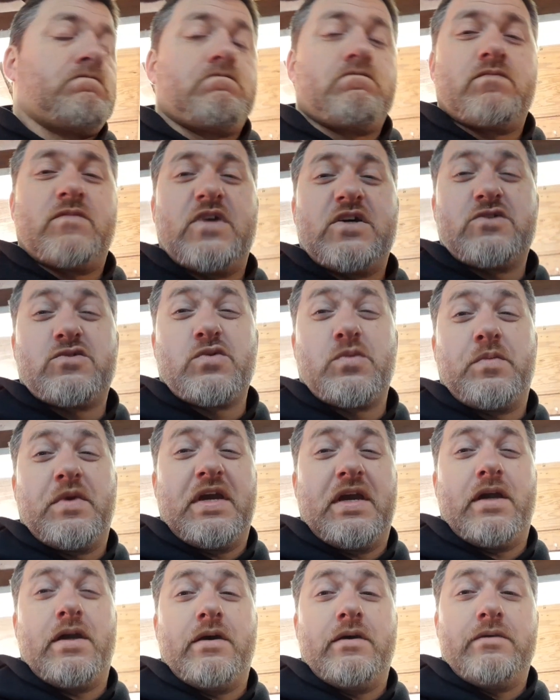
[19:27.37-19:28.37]
these would
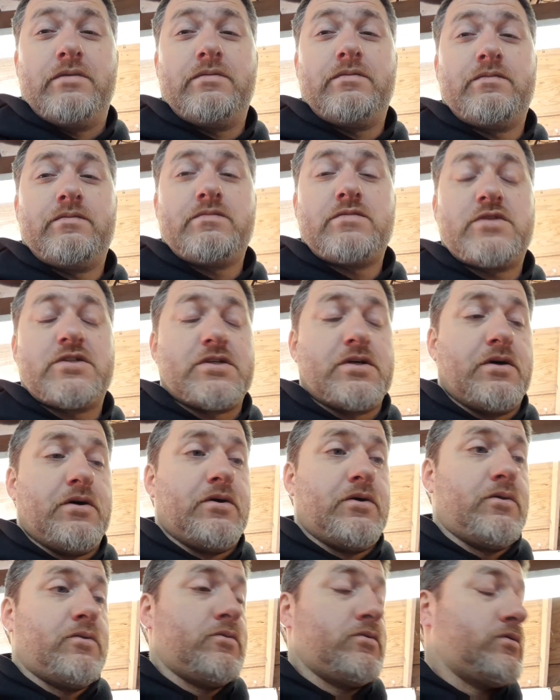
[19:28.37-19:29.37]
be it.
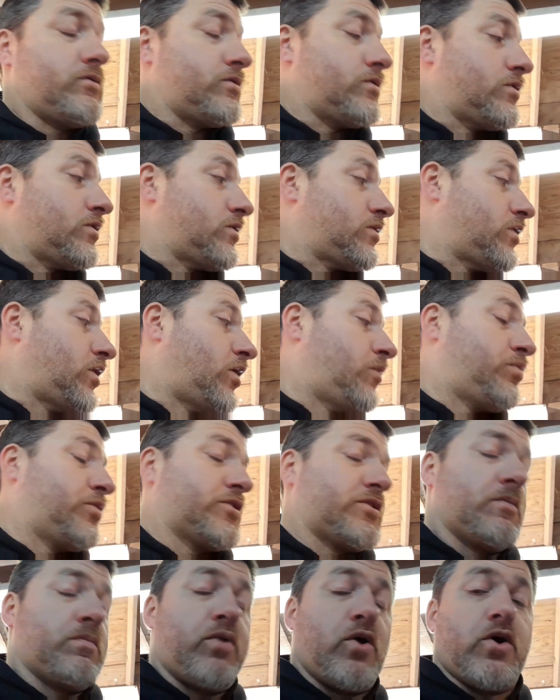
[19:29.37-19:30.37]
So I'll
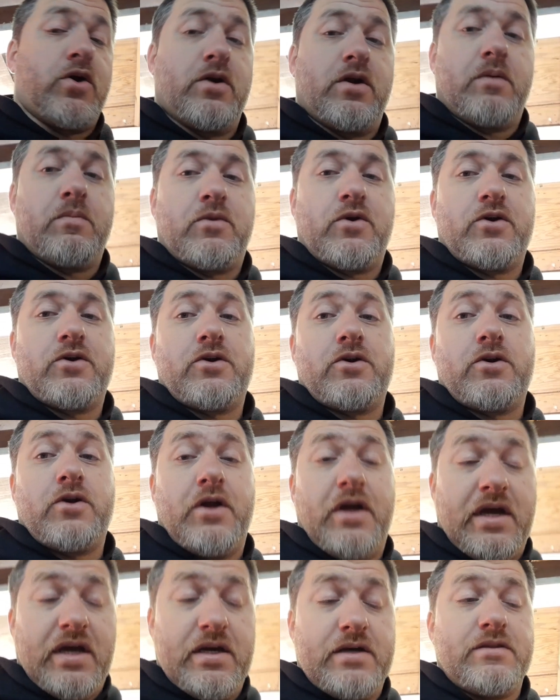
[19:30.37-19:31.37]
put the part number
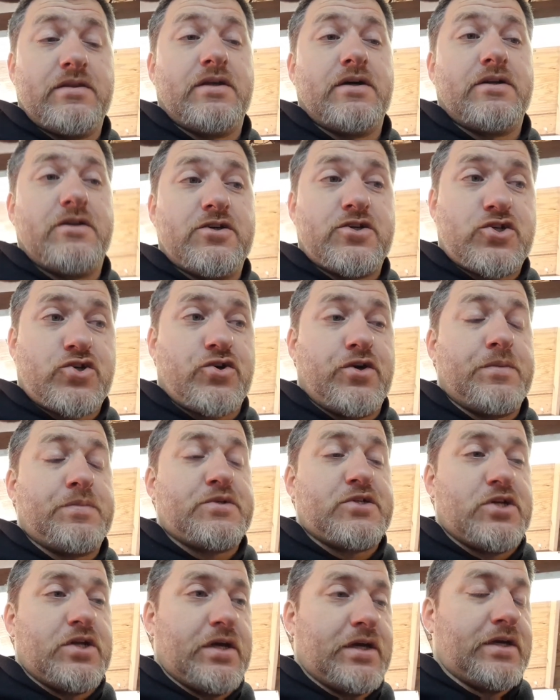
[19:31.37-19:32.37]
in the
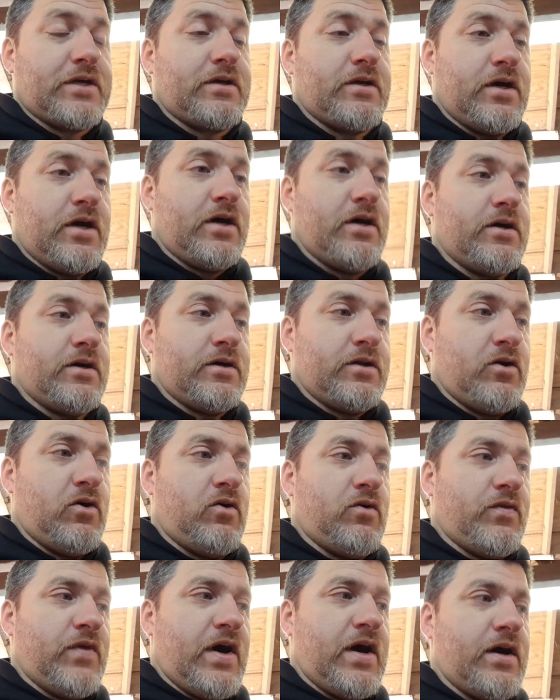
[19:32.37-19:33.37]
description and
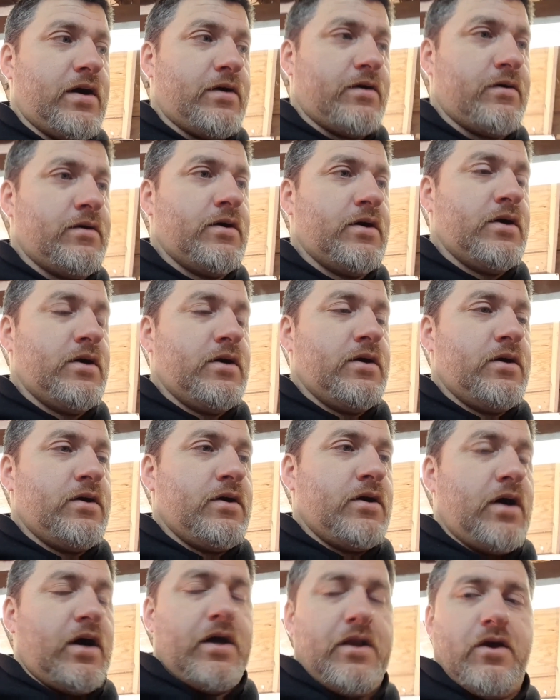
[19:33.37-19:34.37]
all that.
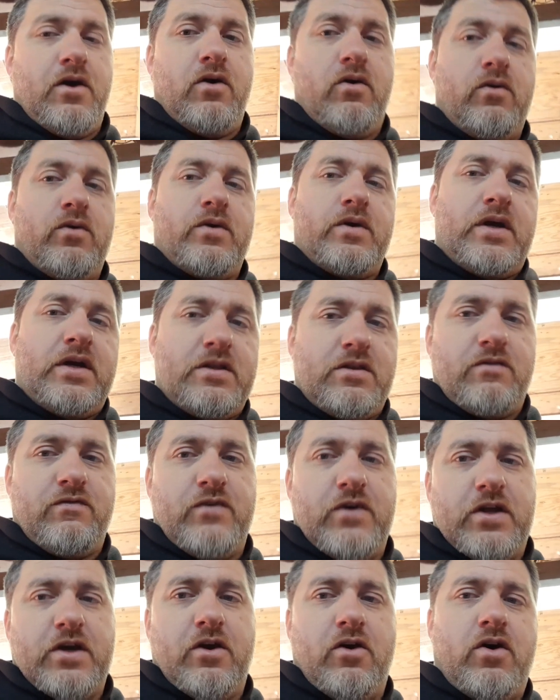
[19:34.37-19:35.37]
I know in the
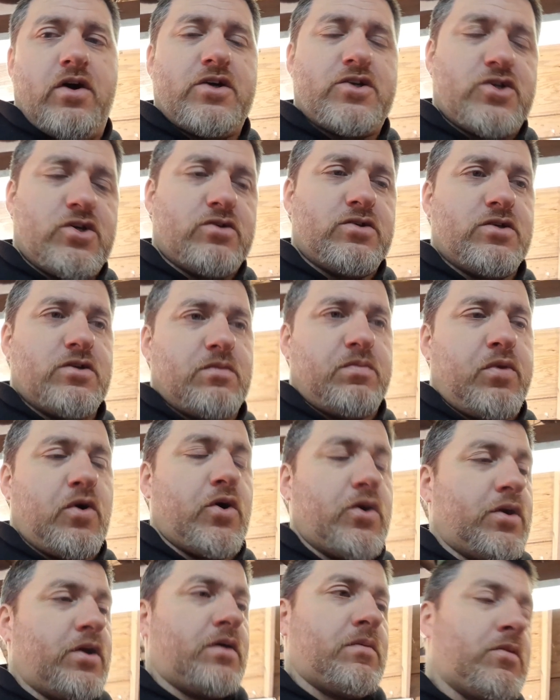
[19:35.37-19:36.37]
video I showed you the
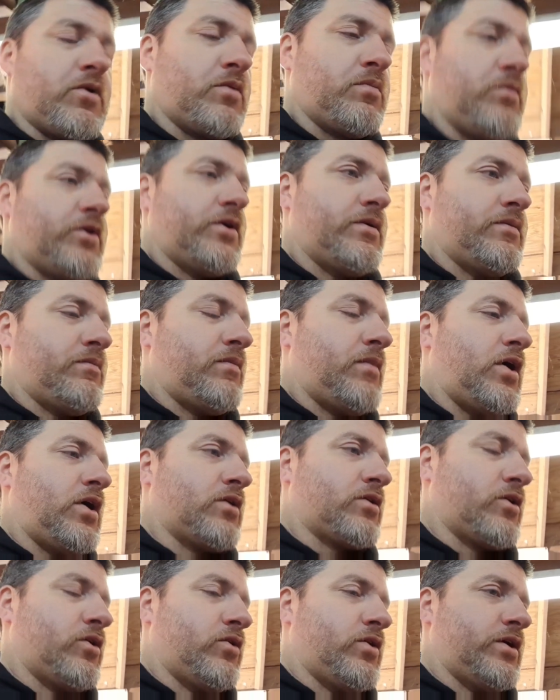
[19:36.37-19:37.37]
part number, but
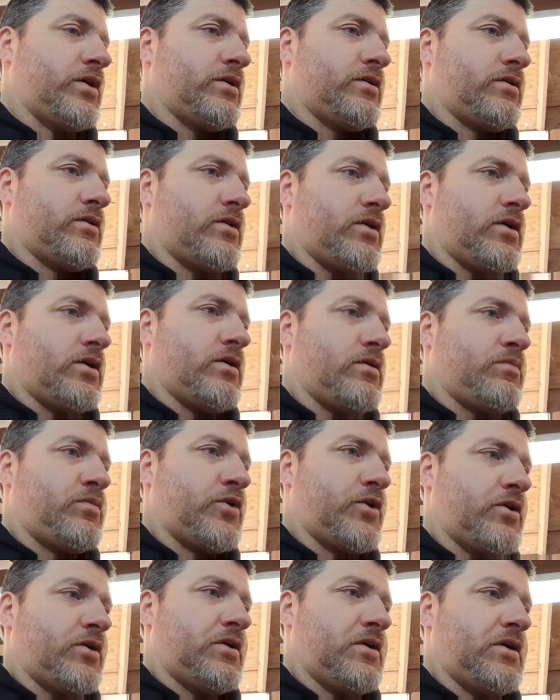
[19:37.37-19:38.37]
I'll go ahead and
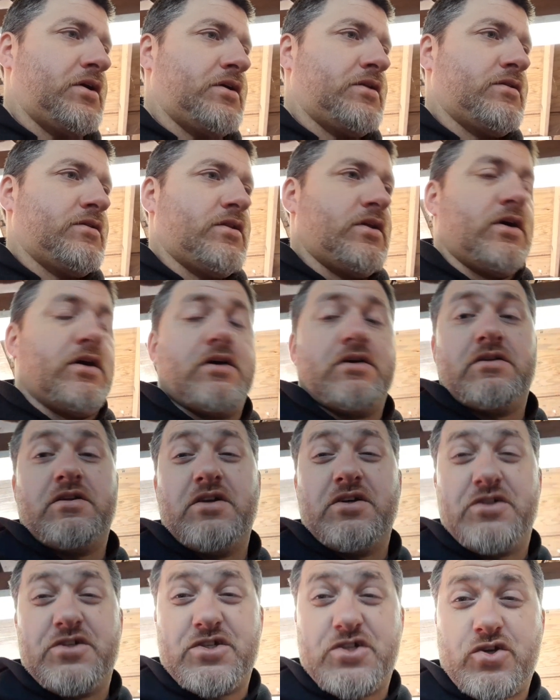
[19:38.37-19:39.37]
put it in the
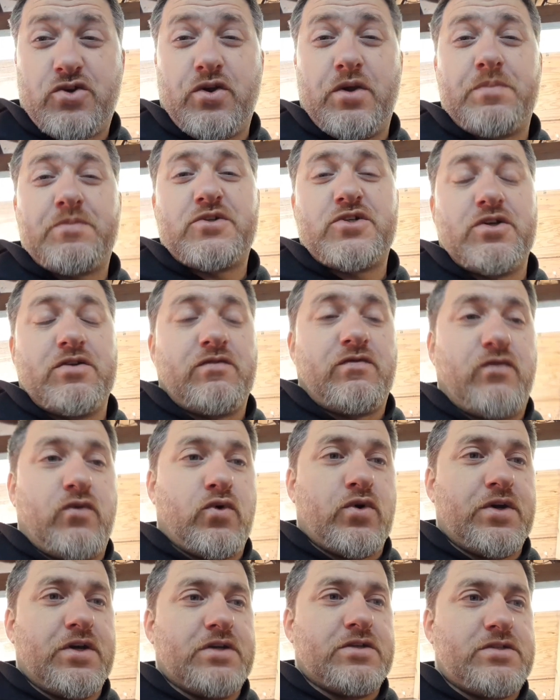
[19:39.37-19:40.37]
description
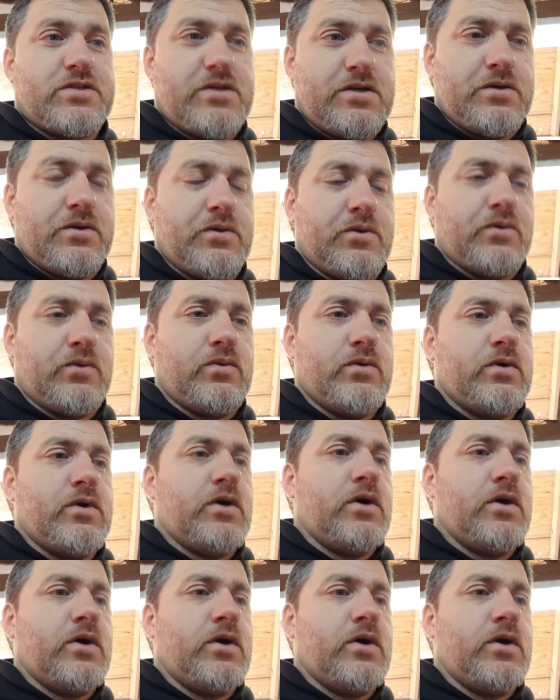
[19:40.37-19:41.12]
for you too.